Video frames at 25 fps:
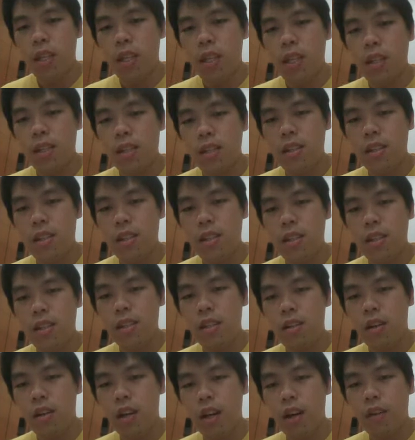it's
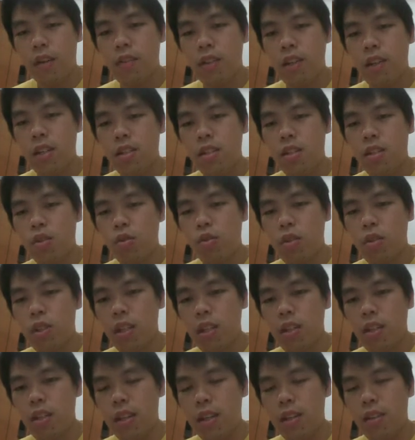here. After it's
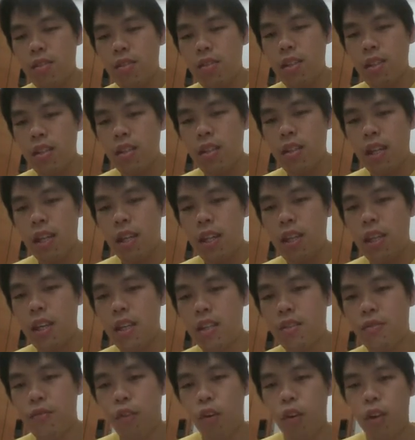tilted, can you see that it
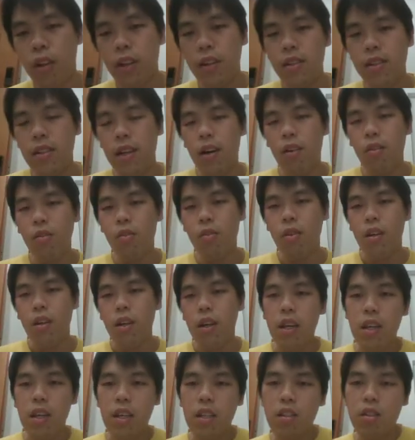has fallen down?
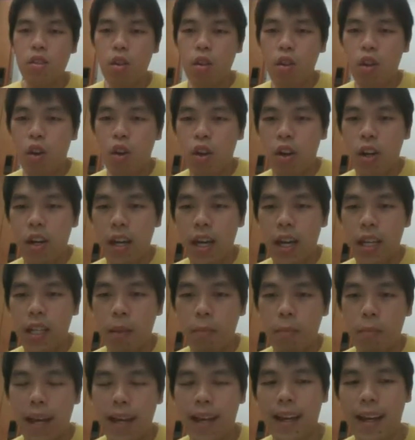It's no longer at the
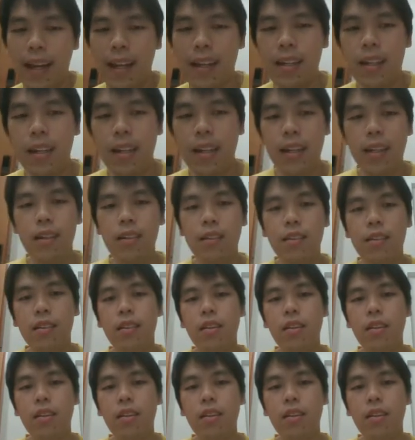black color line.